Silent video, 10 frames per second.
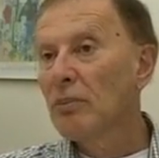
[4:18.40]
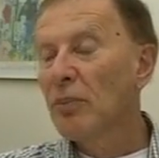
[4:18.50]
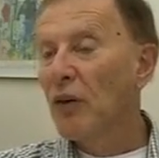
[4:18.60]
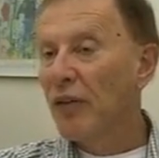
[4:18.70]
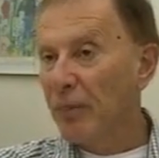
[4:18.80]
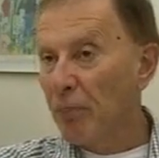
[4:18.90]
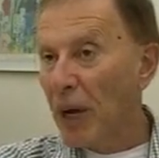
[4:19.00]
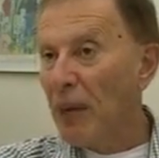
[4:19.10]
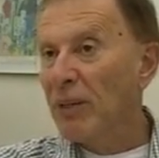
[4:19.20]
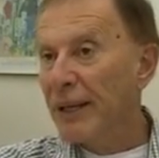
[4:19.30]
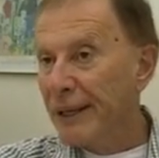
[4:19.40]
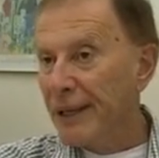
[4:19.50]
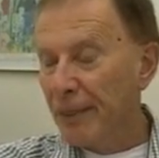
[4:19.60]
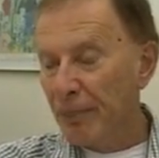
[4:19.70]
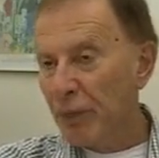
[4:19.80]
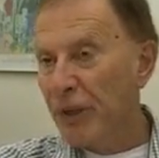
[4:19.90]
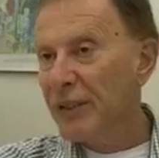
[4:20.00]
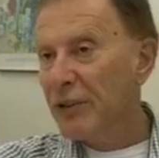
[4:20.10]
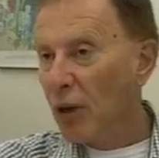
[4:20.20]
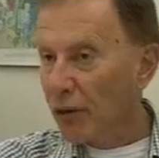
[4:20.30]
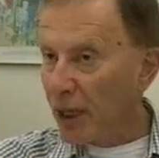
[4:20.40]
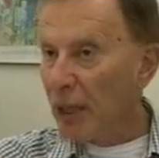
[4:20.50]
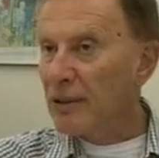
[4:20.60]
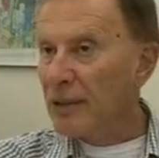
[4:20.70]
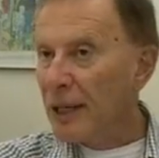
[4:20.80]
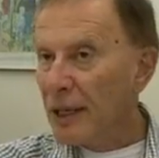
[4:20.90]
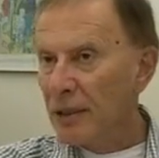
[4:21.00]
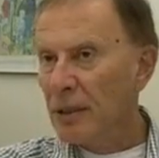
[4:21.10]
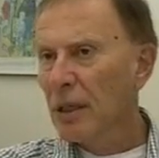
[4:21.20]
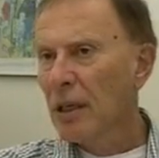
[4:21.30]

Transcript: both in public, in print, on the internet.